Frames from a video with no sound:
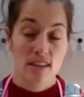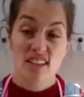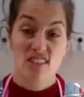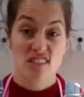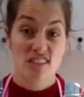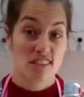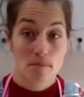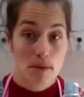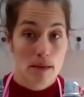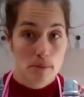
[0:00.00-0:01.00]
It's just
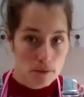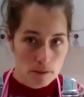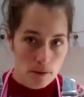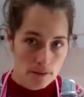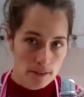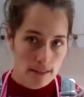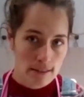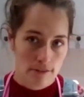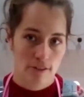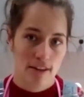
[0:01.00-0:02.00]
some people respond to that
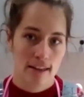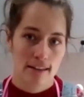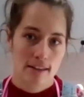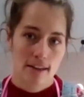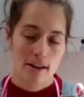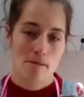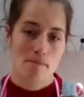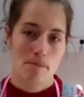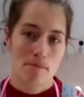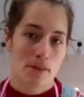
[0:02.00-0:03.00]
differently.
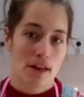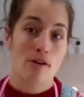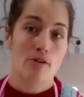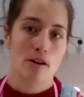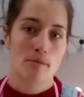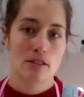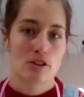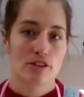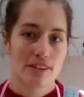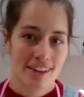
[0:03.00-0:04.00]
But the outcome is
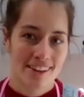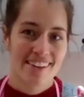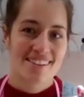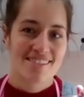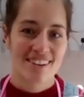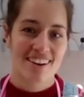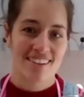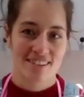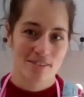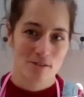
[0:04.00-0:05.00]
good,
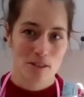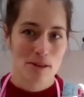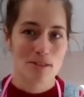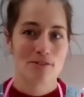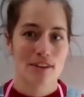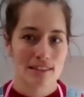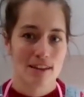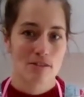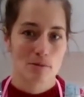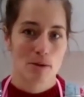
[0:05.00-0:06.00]
regardless of which motivator
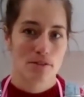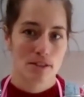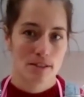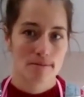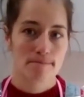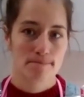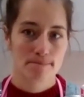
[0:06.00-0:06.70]
they respond to.